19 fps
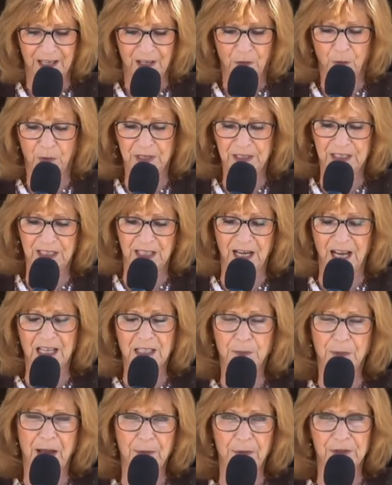Wednesday night's
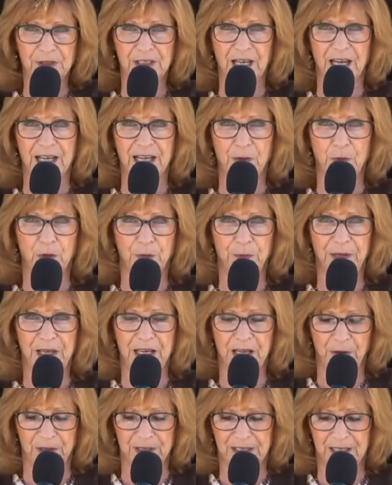Bible study will be
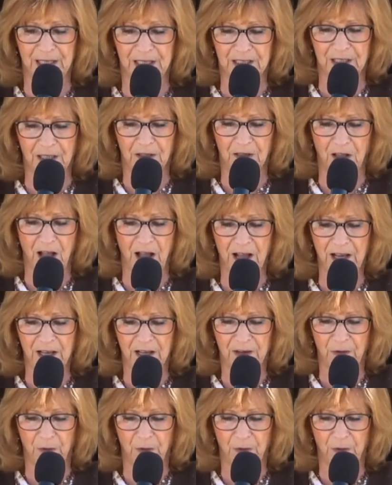here at 6 o'clock.